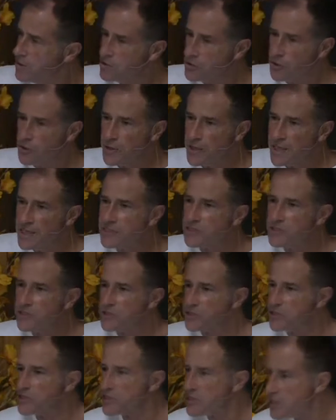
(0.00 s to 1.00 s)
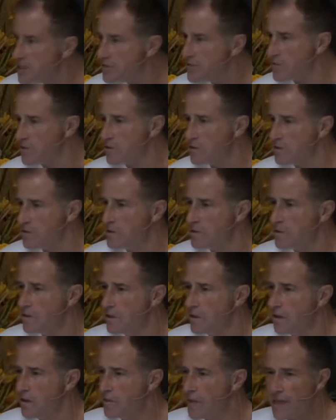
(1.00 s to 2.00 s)
So he's the deceiver.
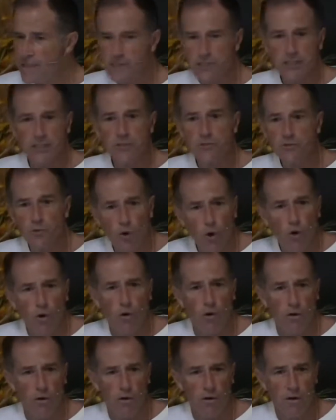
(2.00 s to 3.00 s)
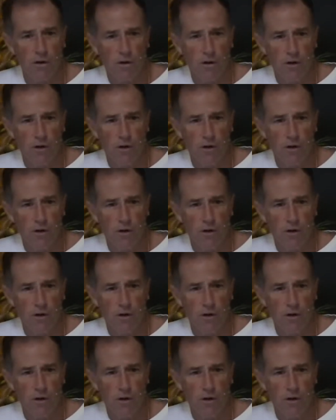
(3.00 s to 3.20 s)
That's his role.